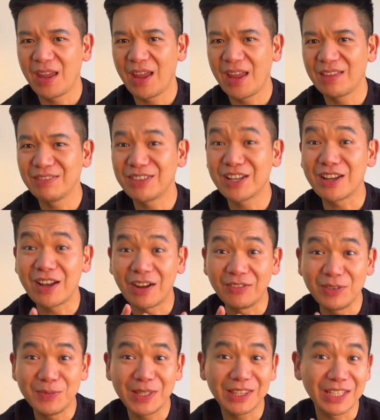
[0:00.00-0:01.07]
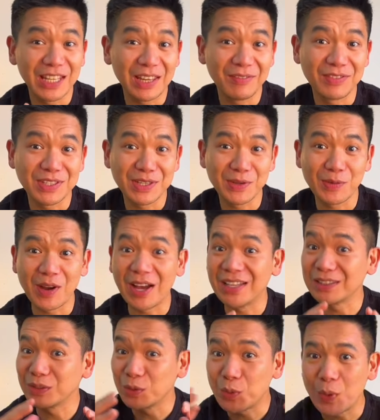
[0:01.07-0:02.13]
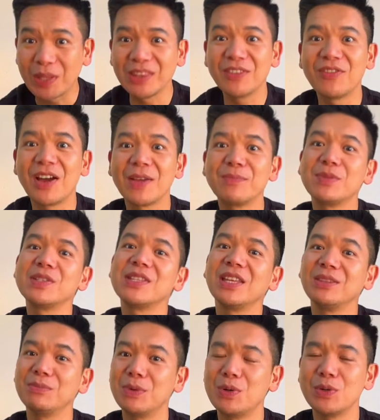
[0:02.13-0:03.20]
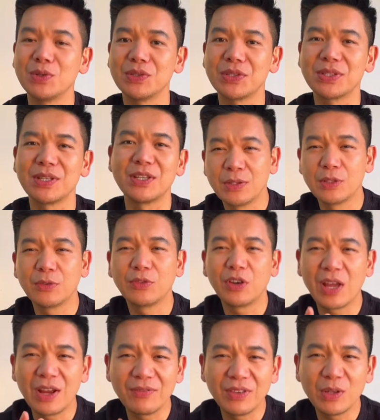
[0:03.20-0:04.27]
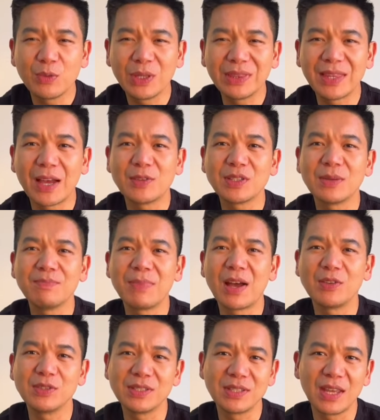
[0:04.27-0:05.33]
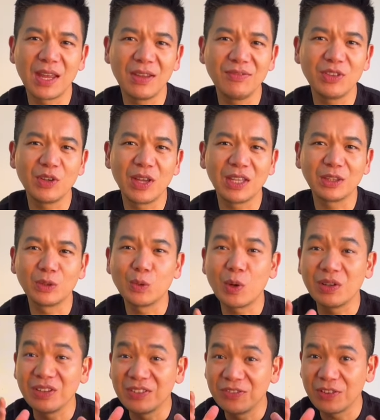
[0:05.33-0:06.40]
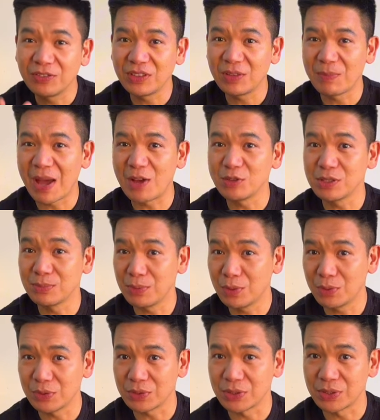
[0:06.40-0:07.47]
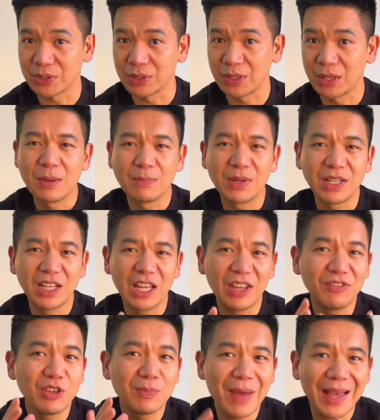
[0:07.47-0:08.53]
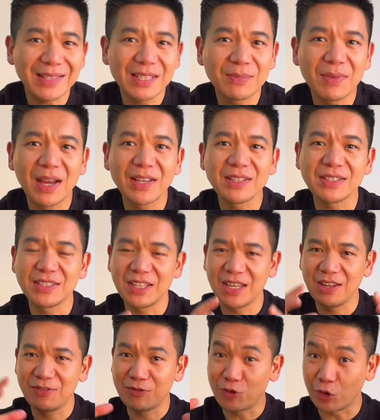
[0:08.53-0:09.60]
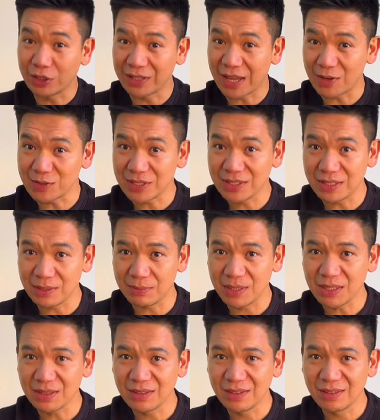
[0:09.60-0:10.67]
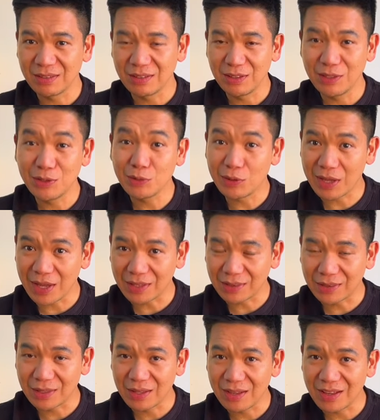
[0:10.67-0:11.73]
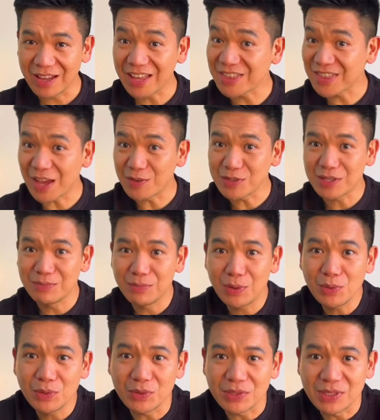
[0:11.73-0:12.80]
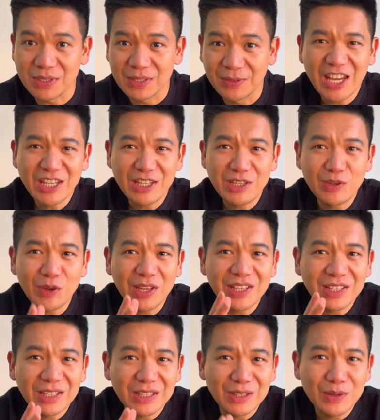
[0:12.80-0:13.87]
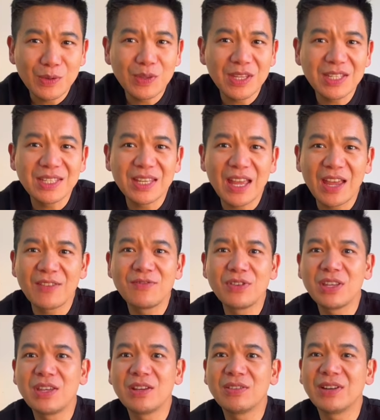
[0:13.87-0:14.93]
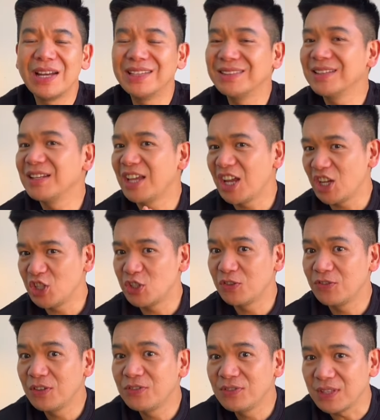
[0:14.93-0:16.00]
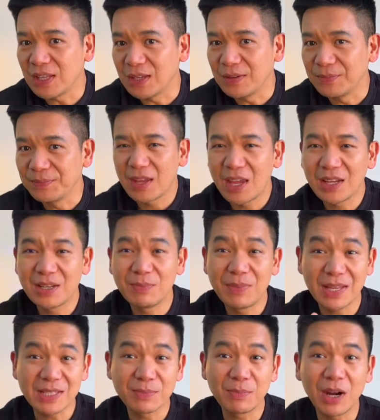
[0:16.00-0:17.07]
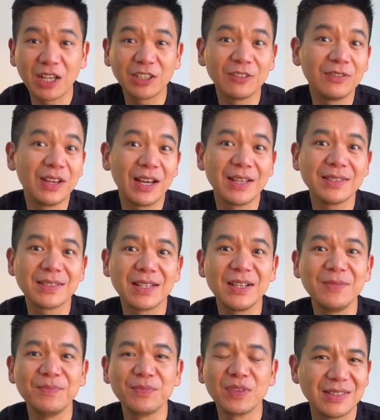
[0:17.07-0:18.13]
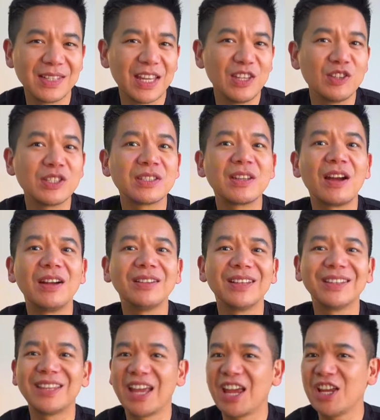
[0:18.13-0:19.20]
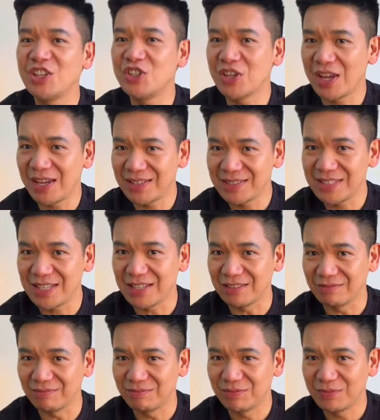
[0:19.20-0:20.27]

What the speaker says: and the government gives you a 25% bonus. So for every £1,000 saved, you get £250 bonus. But if you maximize the 4,000 limit, you get 1,000 bonus. And you can do this every year until age 50. And the best part of LISA, say you start at the age 18,